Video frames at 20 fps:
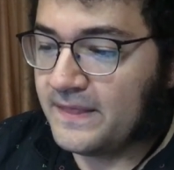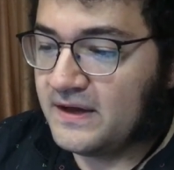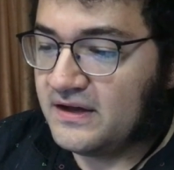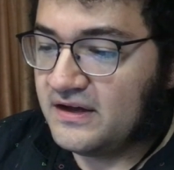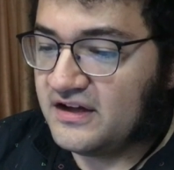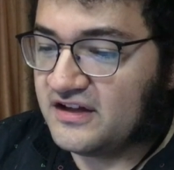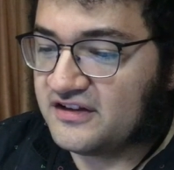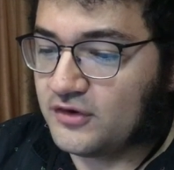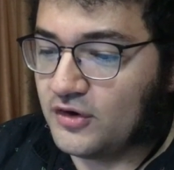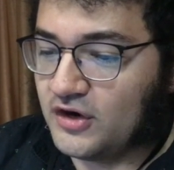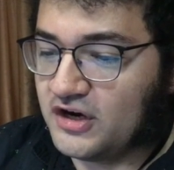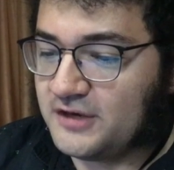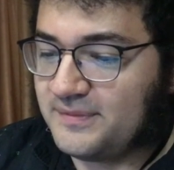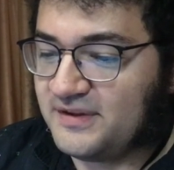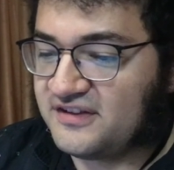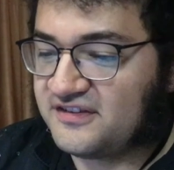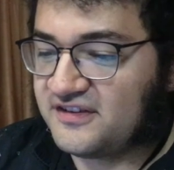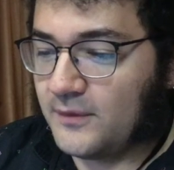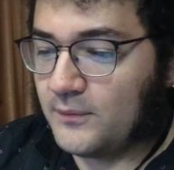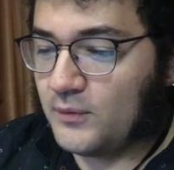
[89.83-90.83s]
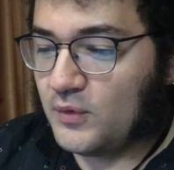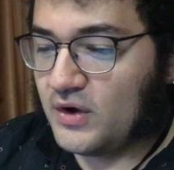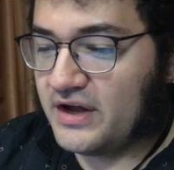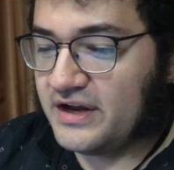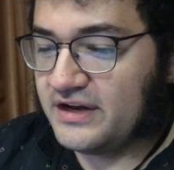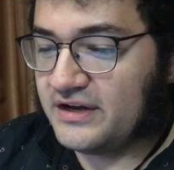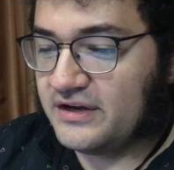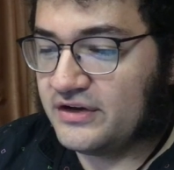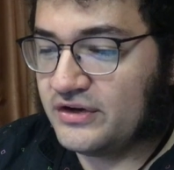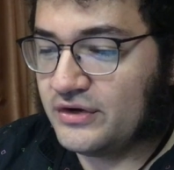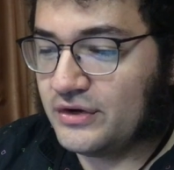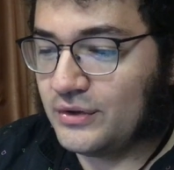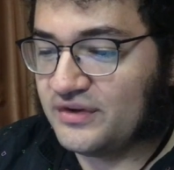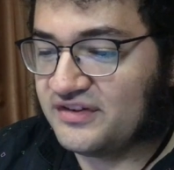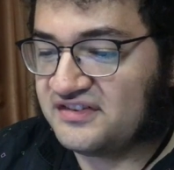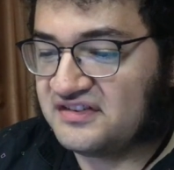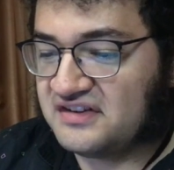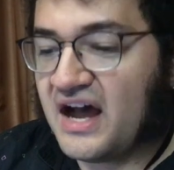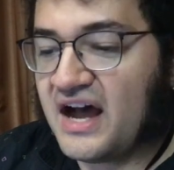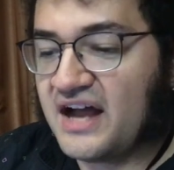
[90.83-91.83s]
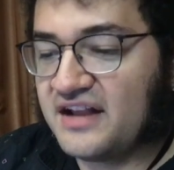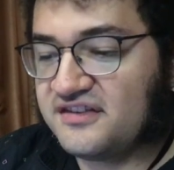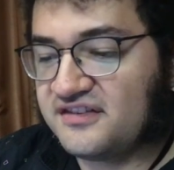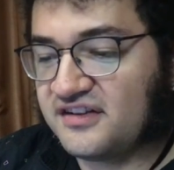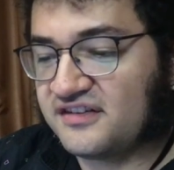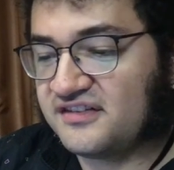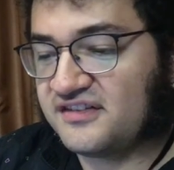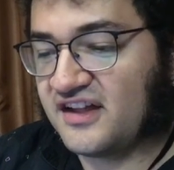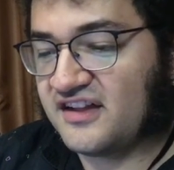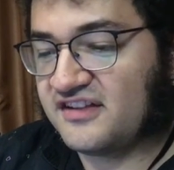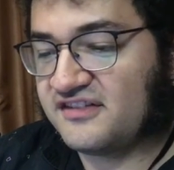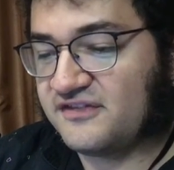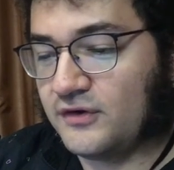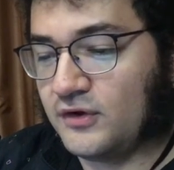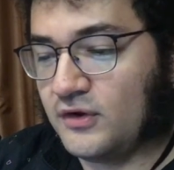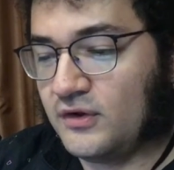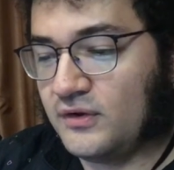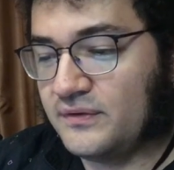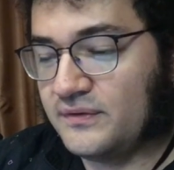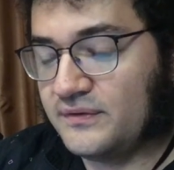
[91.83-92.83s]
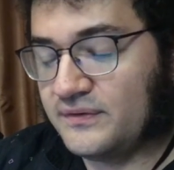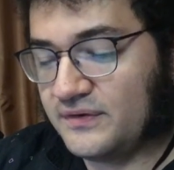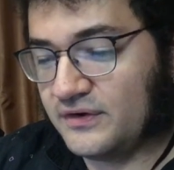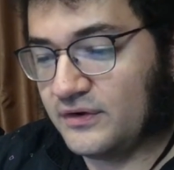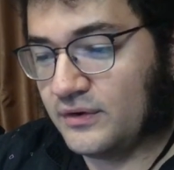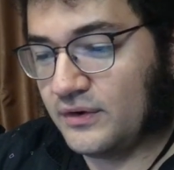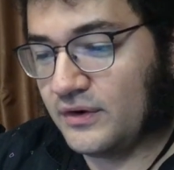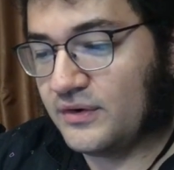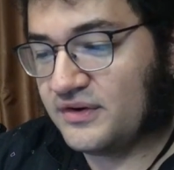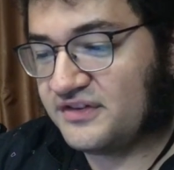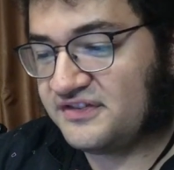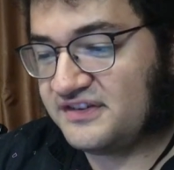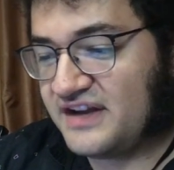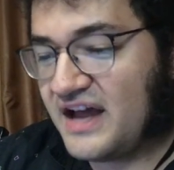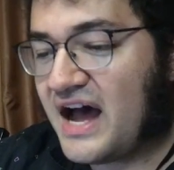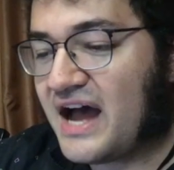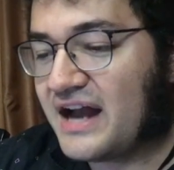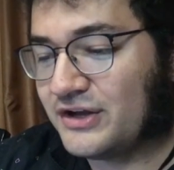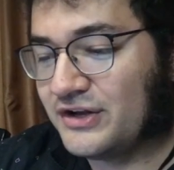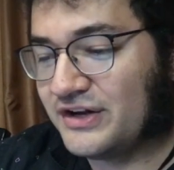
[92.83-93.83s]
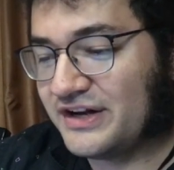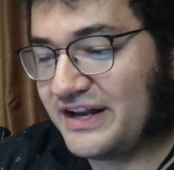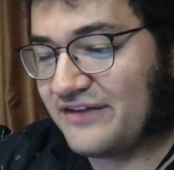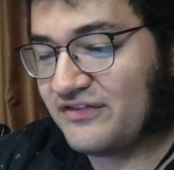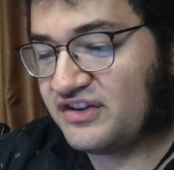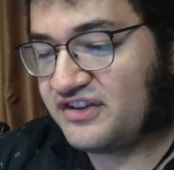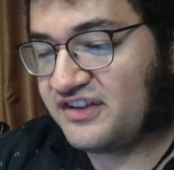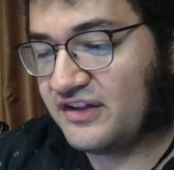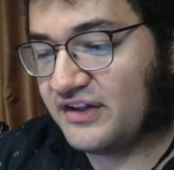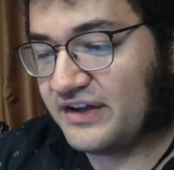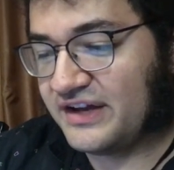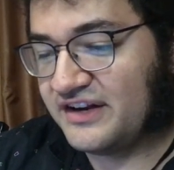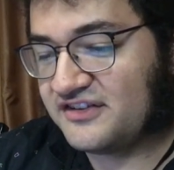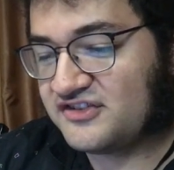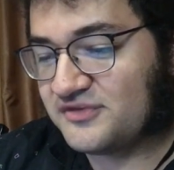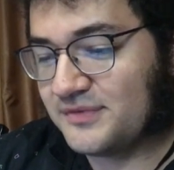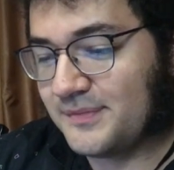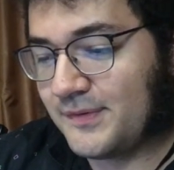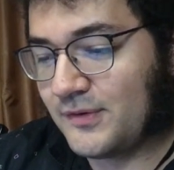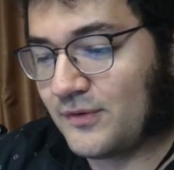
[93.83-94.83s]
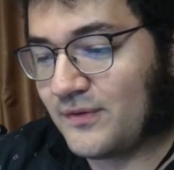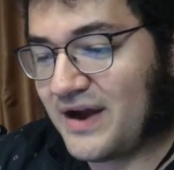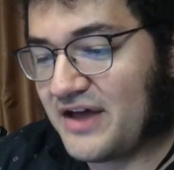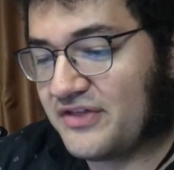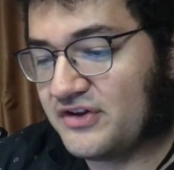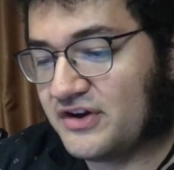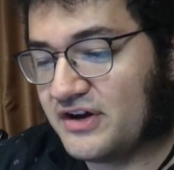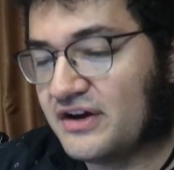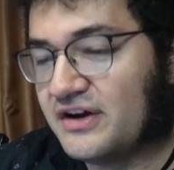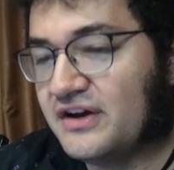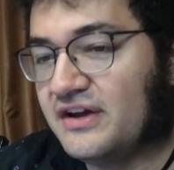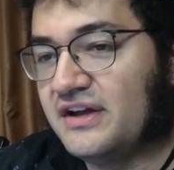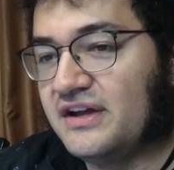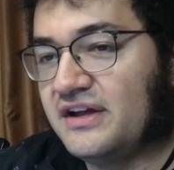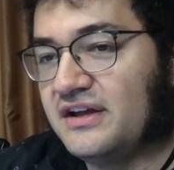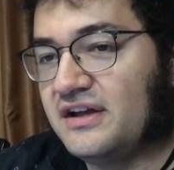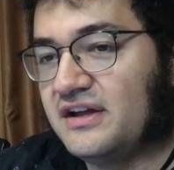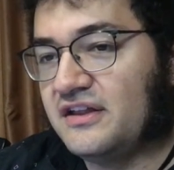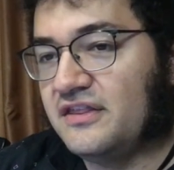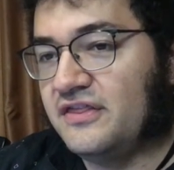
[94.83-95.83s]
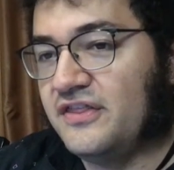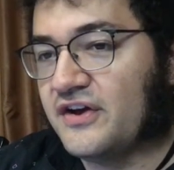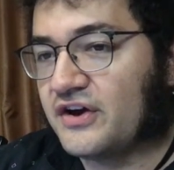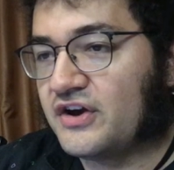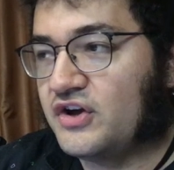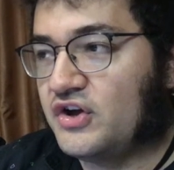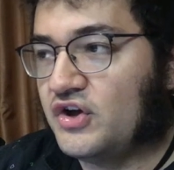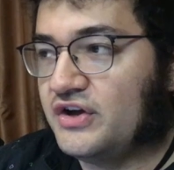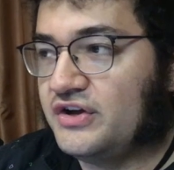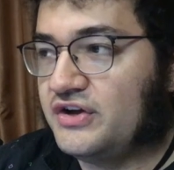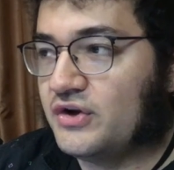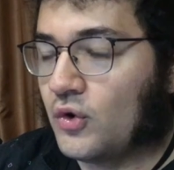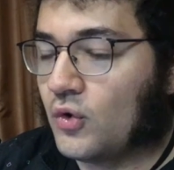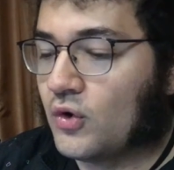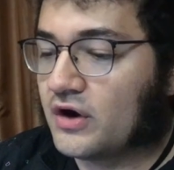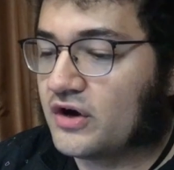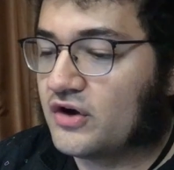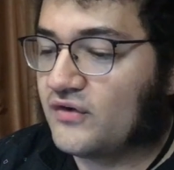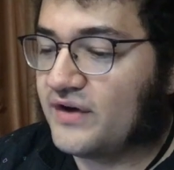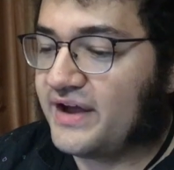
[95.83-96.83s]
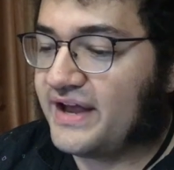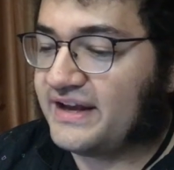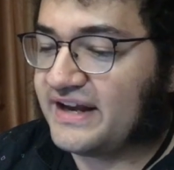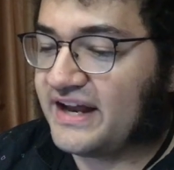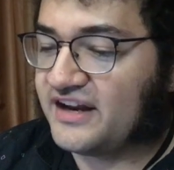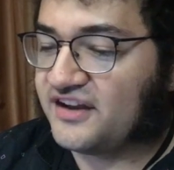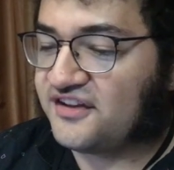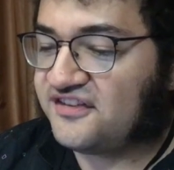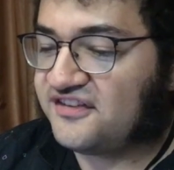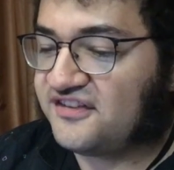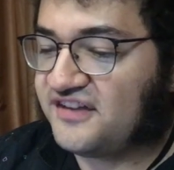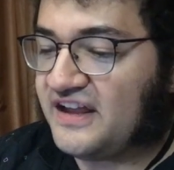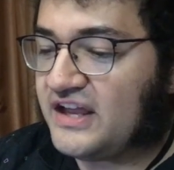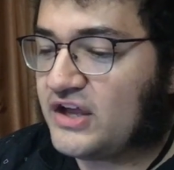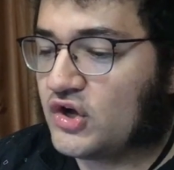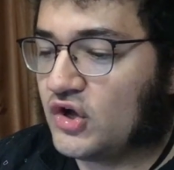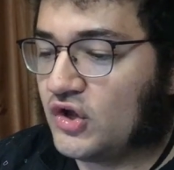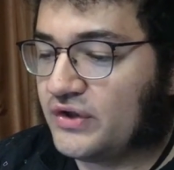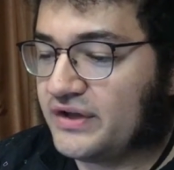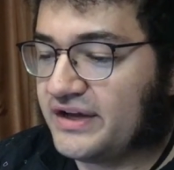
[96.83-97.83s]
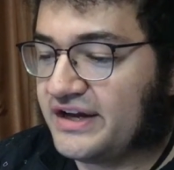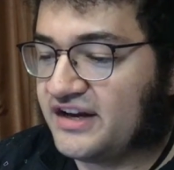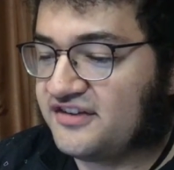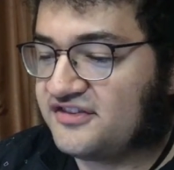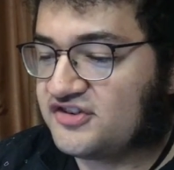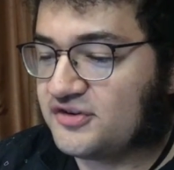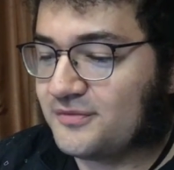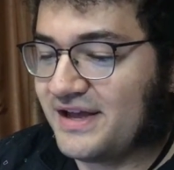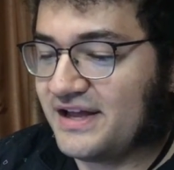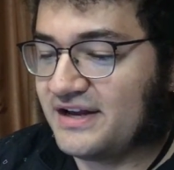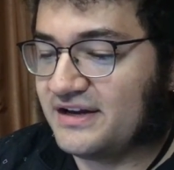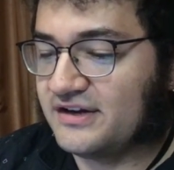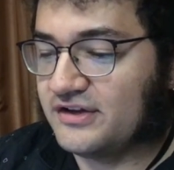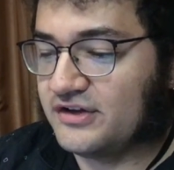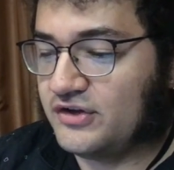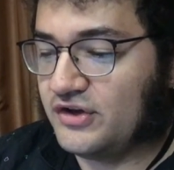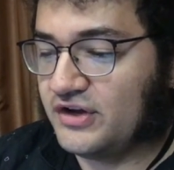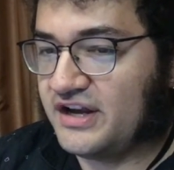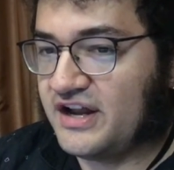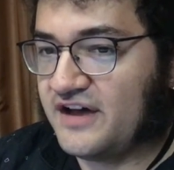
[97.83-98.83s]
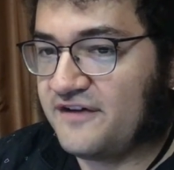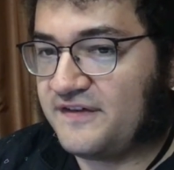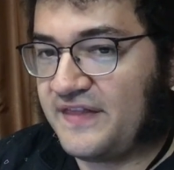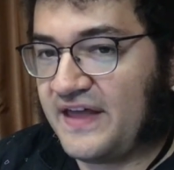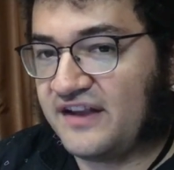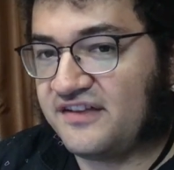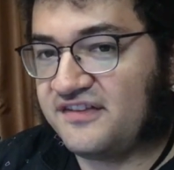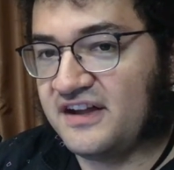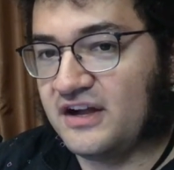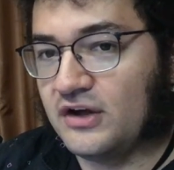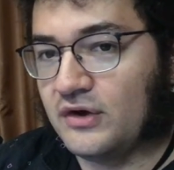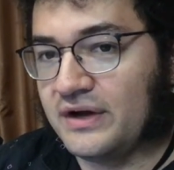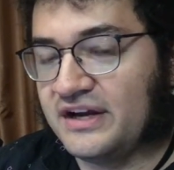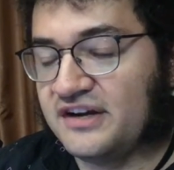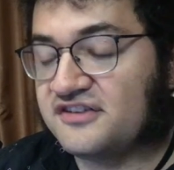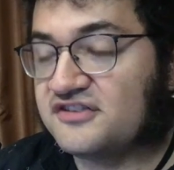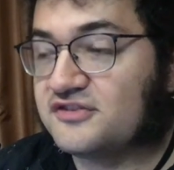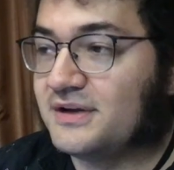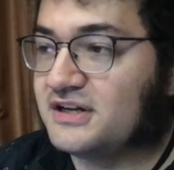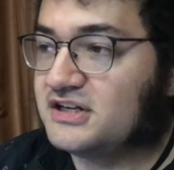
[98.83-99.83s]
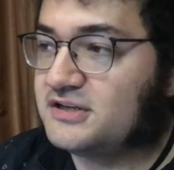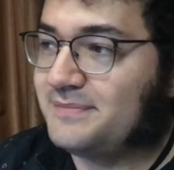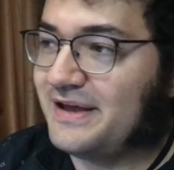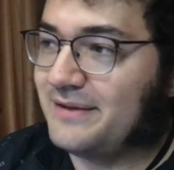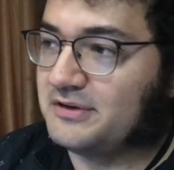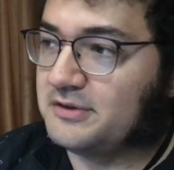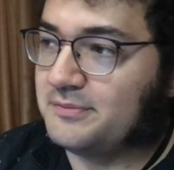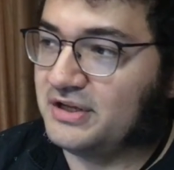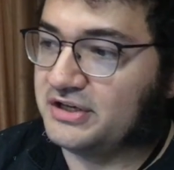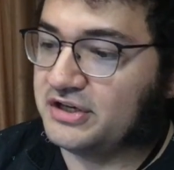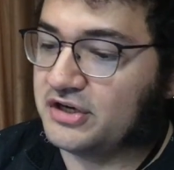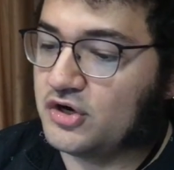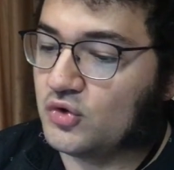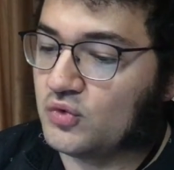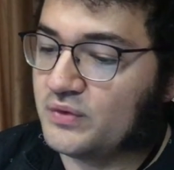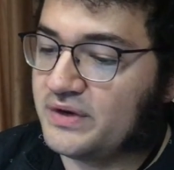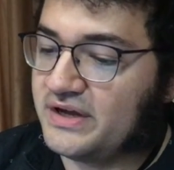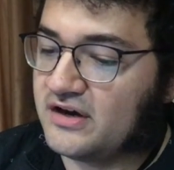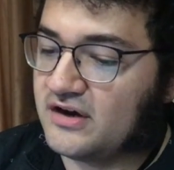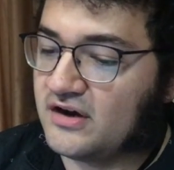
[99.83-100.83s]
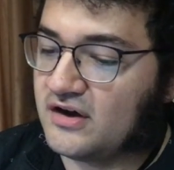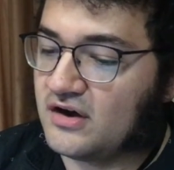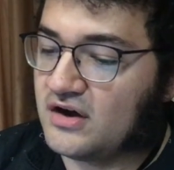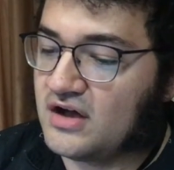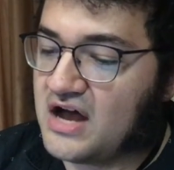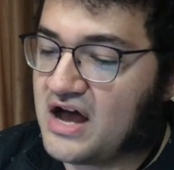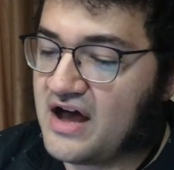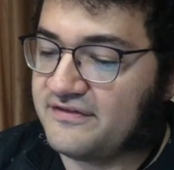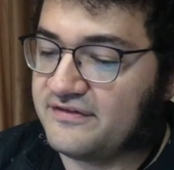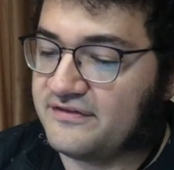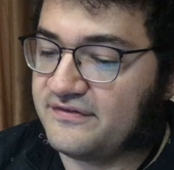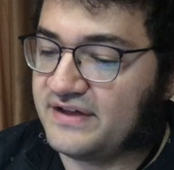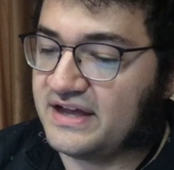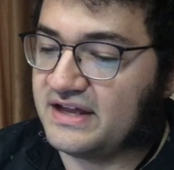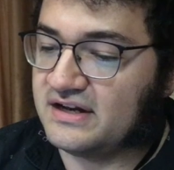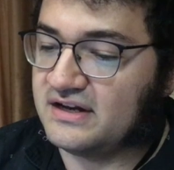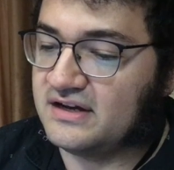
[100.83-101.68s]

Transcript: is going to be someone who is not successful, who is not good at every single instrument, but rather they're good or great at a single instrument, good enough at that single instrument to be able to build a career off of it.